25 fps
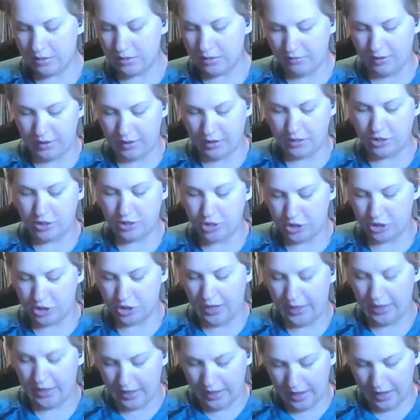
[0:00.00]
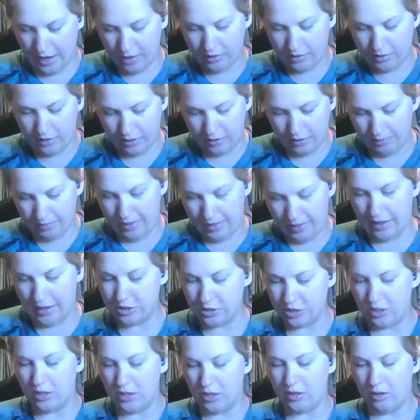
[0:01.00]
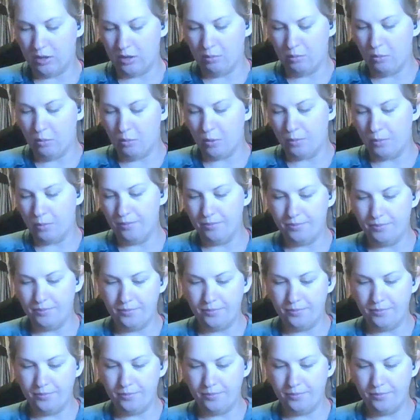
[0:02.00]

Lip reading: if I can shake it down in the packaging a little more.